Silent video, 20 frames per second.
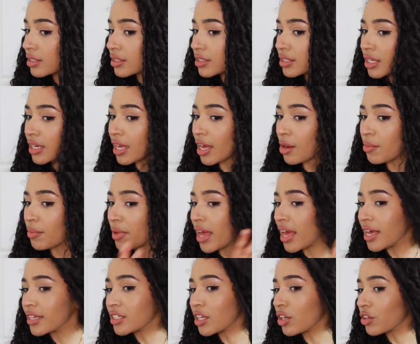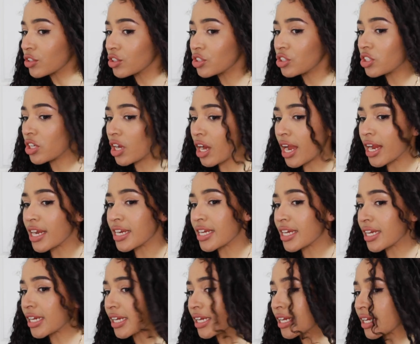It's gonna help my hair to look
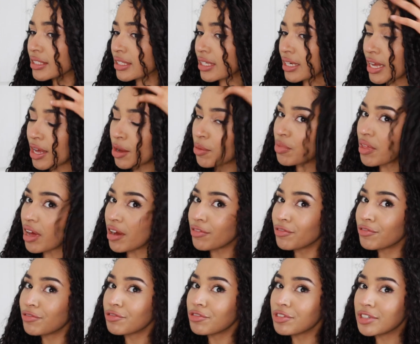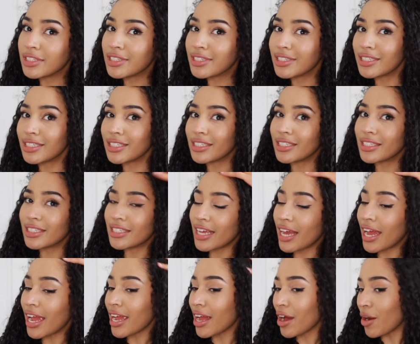shiny. It's gonna help that frizz to
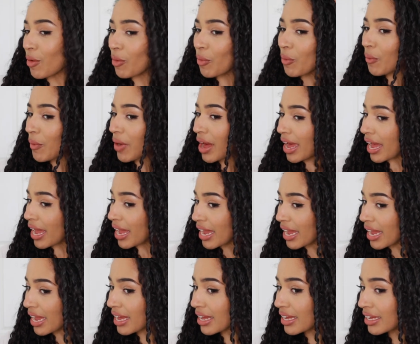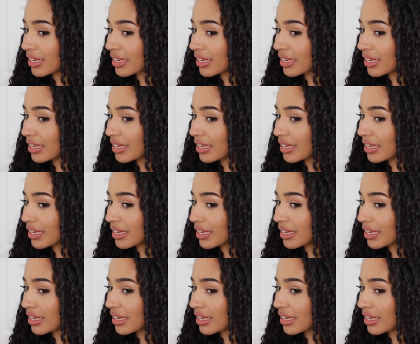stay away.